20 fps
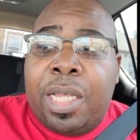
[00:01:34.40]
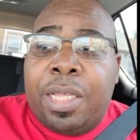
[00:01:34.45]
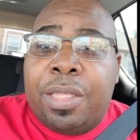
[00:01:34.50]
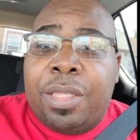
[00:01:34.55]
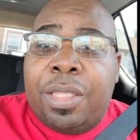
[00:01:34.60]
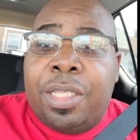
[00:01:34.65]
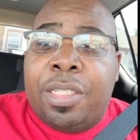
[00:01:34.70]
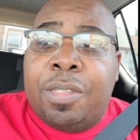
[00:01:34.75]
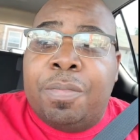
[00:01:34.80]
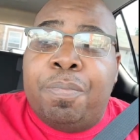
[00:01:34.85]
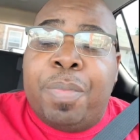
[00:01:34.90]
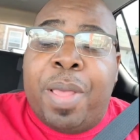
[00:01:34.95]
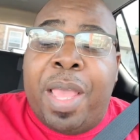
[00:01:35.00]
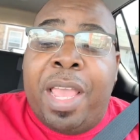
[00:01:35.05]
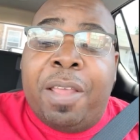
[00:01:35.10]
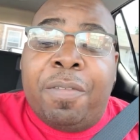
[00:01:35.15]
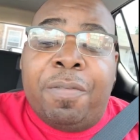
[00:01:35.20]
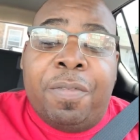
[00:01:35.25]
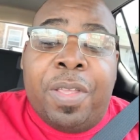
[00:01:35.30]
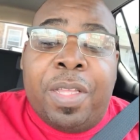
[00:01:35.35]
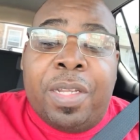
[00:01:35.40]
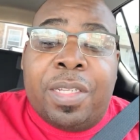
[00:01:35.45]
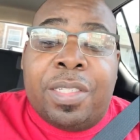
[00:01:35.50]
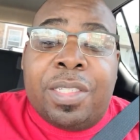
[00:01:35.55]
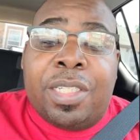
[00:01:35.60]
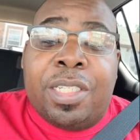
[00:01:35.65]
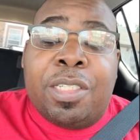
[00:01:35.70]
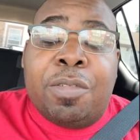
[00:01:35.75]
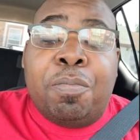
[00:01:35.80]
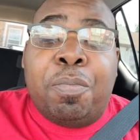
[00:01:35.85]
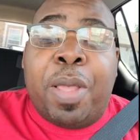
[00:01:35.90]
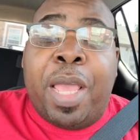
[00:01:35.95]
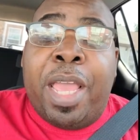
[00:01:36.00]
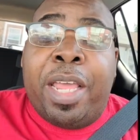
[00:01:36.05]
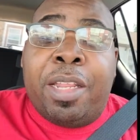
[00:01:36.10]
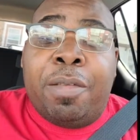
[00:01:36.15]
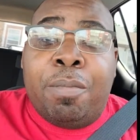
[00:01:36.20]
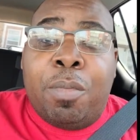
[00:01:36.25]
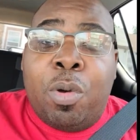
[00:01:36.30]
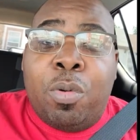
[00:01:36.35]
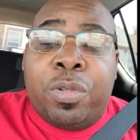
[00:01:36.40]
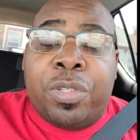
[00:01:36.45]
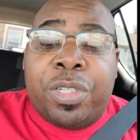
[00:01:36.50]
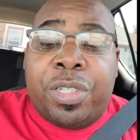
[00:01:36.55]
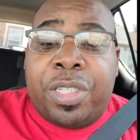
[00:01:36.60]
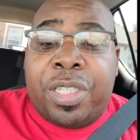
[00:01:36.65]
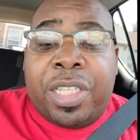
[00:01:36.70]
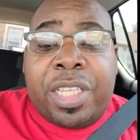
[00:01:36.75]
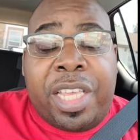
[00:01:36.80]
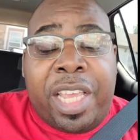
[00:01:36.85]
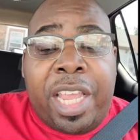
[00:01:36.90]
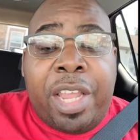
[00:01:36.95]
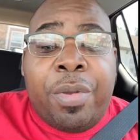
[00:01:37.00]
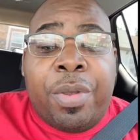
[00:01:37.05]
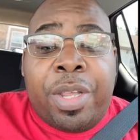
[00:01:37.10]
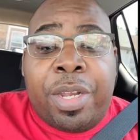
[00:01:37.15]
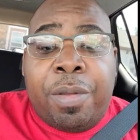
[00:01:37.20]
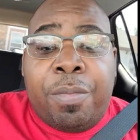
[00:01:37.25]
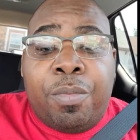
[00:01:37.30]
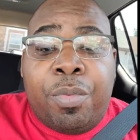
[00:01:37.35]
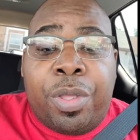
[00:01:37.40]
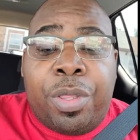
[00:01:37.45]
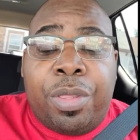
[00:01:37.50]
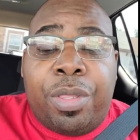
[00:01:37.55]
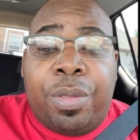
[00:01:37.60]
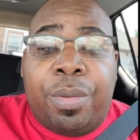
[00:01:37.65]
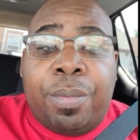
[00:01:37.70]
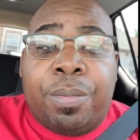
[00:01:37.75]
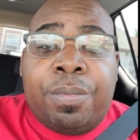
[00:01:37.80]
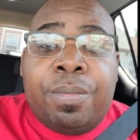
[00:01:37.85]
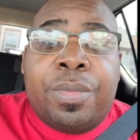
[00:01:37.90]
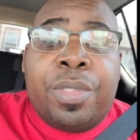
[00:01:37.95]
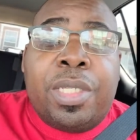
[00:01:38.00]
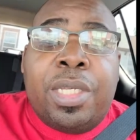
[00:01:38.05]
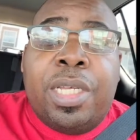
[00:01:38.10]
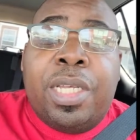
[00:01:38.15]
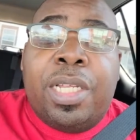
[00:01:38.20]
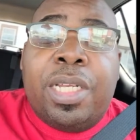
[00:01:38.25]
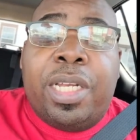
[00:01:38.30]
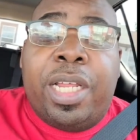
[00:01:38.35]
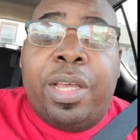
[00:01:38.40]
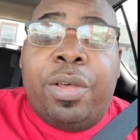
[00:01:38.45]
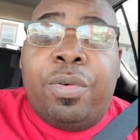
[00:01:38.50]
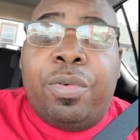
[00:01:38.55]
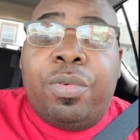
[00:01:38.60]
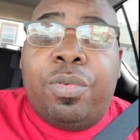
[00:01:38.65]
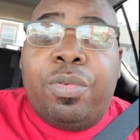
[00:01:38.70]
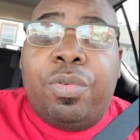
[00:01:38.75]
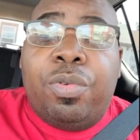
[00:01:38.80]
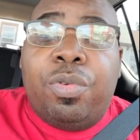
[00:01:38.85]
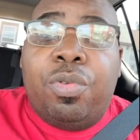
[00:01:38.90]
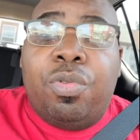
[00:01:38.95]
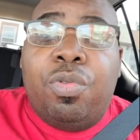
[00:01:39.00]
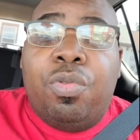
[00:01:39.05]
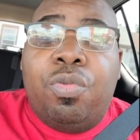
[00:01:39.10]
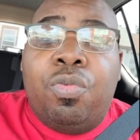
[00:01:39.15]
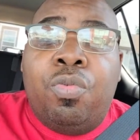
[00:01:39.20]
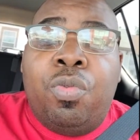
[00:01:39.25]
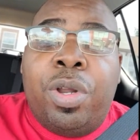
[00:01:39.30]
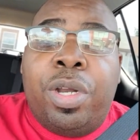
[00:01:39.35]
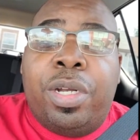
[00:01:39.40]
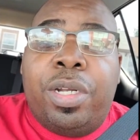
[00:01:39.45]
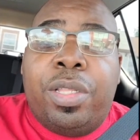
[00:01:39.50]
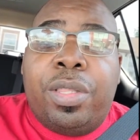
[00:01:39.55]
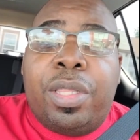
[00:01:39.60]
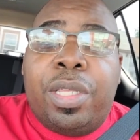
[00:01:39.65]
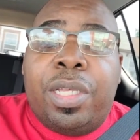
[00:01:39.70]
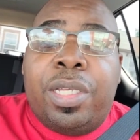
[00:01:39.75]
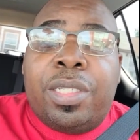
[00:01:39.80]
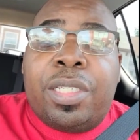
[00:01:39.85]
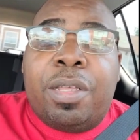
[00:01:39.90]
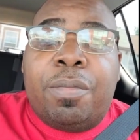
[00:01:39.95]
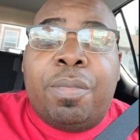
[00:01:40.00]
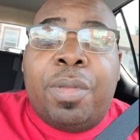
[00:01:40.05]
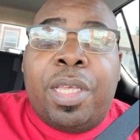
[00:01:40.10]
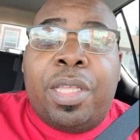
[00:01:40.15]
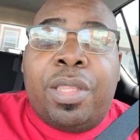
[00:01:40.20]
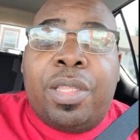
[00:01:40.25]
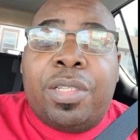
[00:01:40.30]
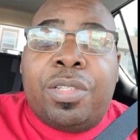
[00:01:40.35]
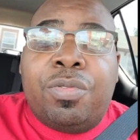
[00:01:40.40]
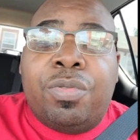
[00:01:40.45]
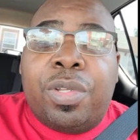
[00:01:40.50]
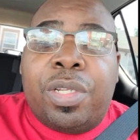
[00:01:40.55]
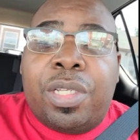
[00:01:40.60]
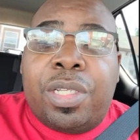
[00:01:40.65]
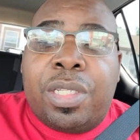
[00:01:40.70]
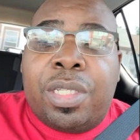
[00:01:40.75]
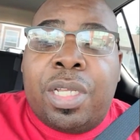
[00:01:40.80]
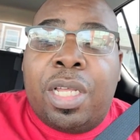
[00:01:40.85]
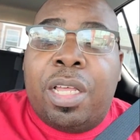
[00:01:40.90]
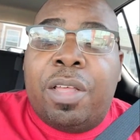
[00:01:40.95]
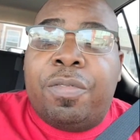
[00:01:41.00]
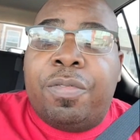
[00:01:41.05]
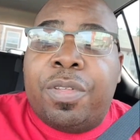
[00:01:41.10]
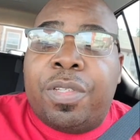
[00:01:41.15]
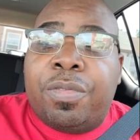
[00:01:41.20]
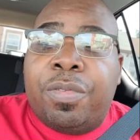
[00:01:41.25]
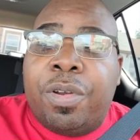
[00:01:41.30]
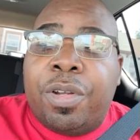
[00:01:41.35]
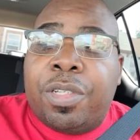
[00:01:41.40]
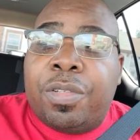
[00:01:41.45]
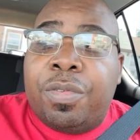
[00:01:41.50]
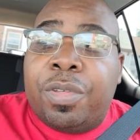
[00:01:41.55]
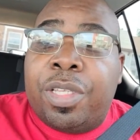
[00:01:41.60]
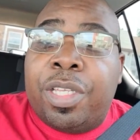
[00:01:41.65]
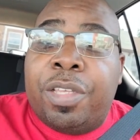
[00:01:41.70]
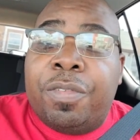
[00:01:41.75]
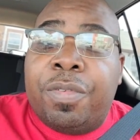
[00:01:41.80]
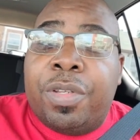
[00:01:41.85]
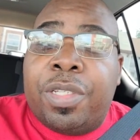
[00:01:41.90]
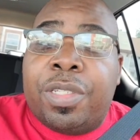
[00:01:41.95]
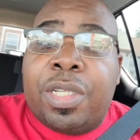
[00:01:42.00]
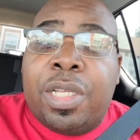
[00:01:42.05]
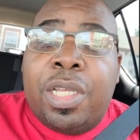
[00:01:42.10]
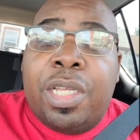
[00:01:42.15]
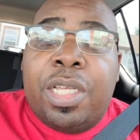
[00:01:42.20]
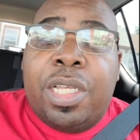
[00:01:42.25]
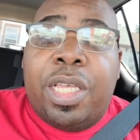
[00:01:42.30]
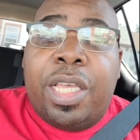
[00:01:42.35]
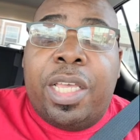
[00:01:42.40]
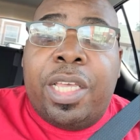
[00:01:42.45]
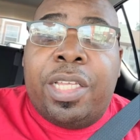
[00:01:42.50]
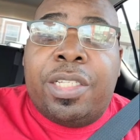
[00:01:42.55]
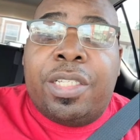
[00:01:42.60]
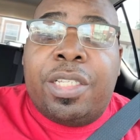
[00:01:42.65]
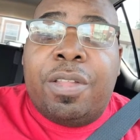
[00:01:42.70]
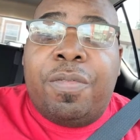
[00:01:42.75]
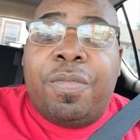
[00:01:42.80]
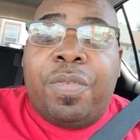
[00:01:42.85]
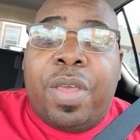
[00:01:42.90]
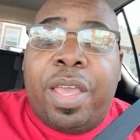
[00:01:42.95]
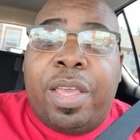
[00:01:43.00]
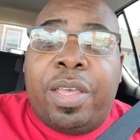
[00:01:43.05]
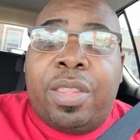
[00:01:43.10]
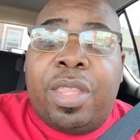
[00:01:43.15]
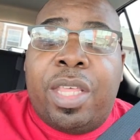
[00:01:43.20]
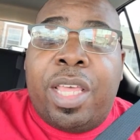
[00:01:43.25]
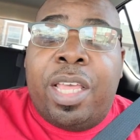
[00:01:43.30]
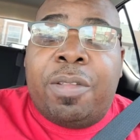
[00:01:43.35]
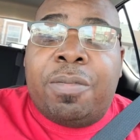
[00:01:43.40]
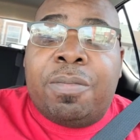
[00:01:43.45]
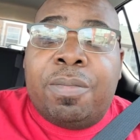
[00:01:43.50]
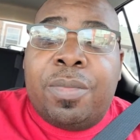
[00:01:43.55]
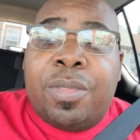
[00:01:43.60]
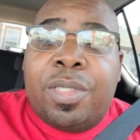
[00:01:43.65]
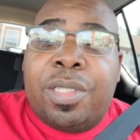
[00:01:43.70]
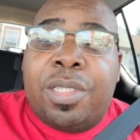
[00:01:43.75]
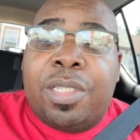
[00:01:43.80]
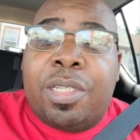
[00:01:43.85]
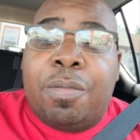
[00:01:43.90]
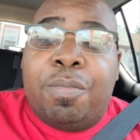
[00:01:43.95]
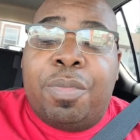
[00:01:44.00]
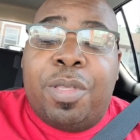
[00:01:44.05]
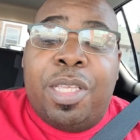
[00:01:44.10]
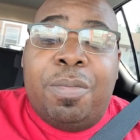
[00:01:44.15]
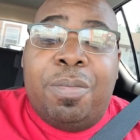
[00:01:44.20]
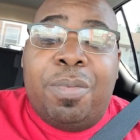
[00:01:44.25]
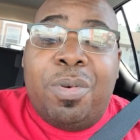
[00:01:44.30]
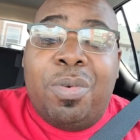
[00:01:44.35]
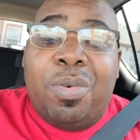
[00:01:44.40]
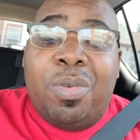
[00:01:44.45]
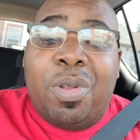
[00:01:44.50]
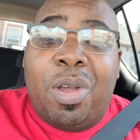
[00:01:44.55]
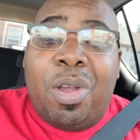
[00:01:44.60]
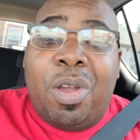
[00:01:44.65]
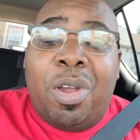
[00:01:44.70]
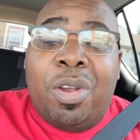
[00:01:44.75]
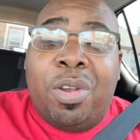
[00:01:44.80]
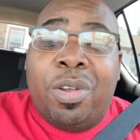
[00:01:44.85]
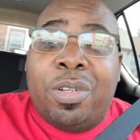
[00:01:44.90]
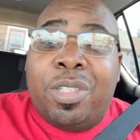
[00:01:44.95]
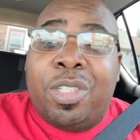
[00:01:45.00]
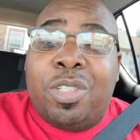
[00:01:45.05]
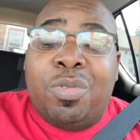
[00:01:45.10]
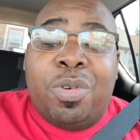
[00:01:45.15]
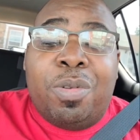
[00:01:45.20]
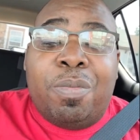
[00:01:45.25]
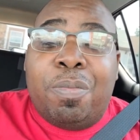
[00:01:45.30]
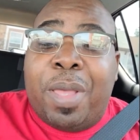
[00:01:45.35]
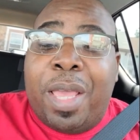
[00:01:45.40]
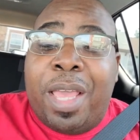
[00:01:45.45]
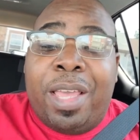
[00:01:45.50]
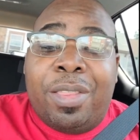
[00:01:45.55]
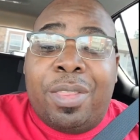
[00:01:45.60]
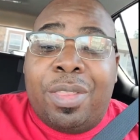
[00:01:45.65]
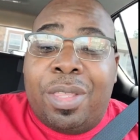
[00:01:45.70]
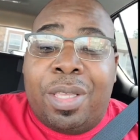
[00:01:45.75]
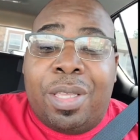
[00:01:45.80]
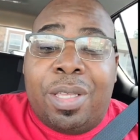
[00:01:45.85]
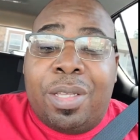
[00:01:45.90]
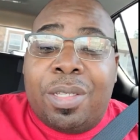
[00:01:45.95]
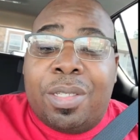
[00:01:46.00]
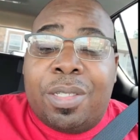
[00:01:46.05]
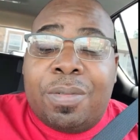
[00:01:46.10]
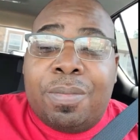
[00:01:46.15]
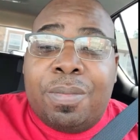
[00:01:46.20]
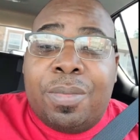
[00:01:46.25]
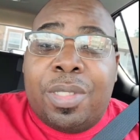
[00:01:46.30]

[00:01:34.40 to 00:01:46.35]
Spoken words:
these bad feelings, these bad emotions, and carrying them with you. Now, one of the things that make this really tough as far as forgiveness is the fact that some people are doing bad things.